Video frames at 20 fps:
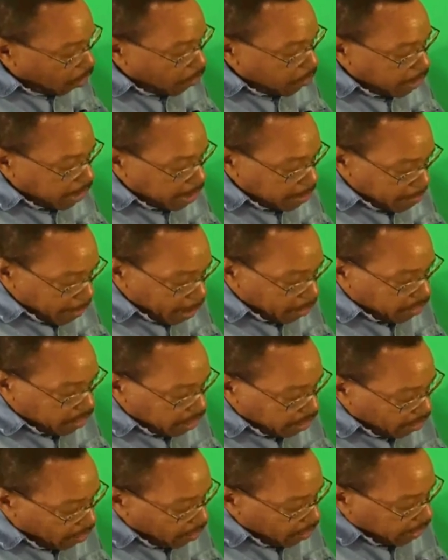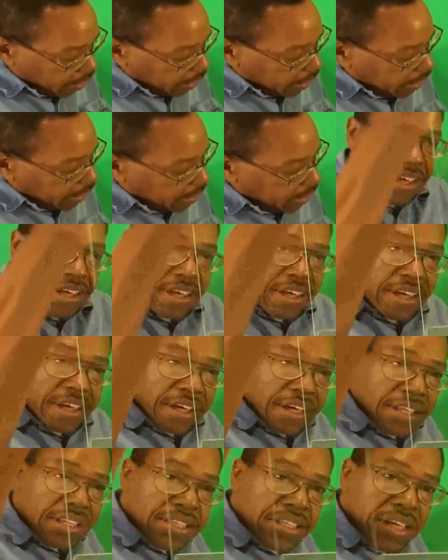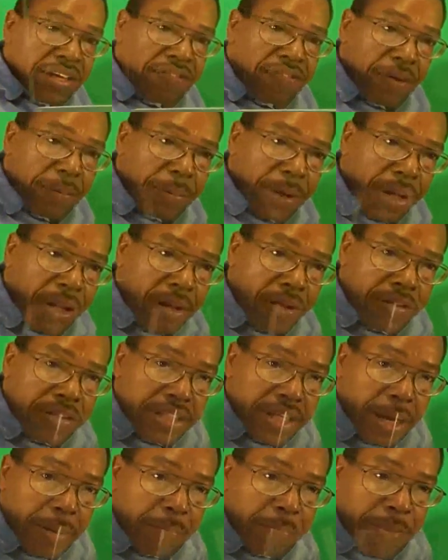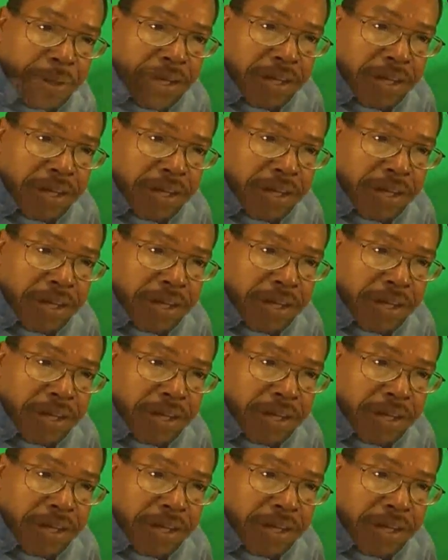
already mounted on it. You can see from a close-up,